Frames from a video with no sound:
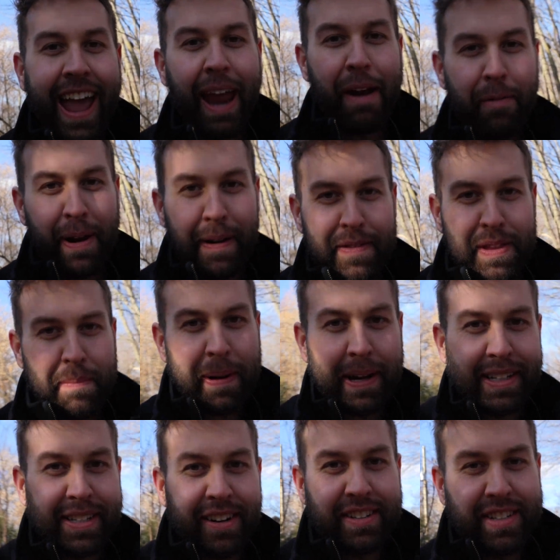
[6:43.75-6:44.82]
And whenever the
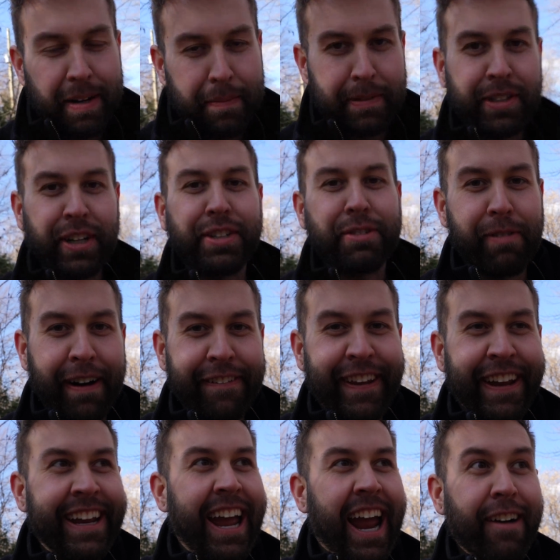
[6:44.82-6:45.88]
bike starts up and starts
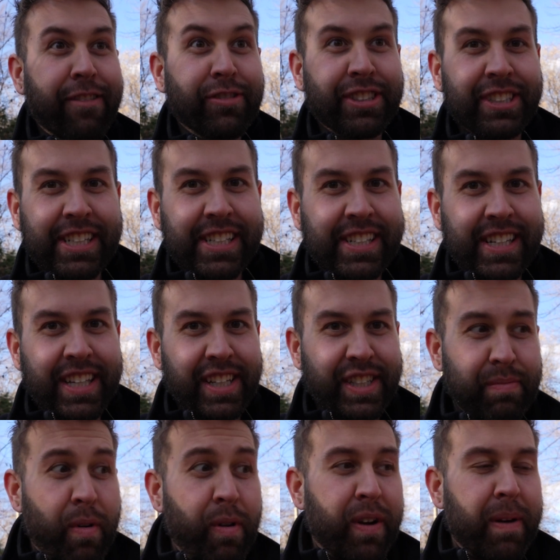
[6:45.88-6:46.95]
revving, everyone's gonna see the
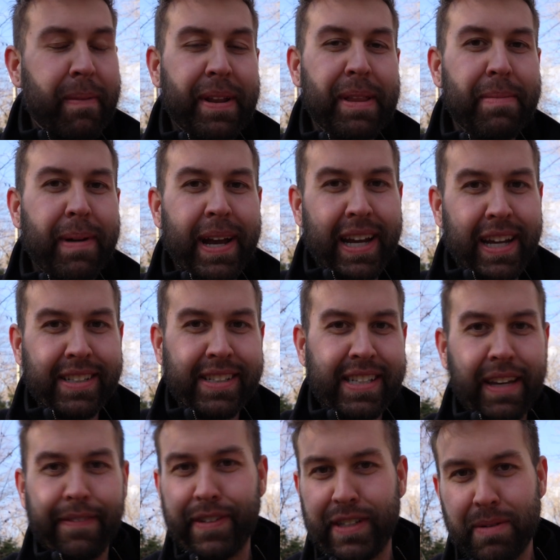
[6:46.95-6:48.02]
smoke come out of the bike and
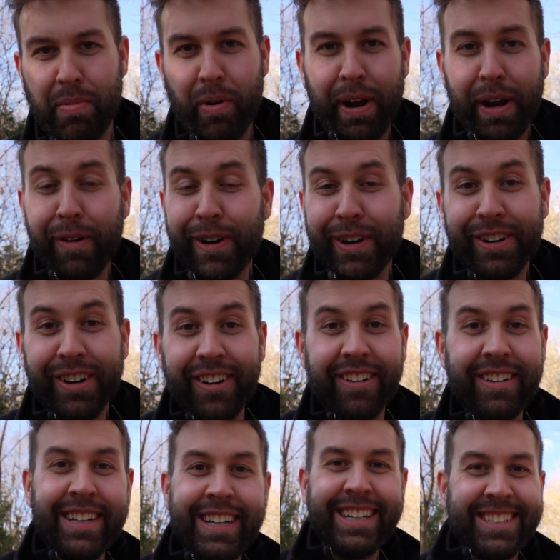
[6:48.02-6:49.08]
see if it's a boy or a girl.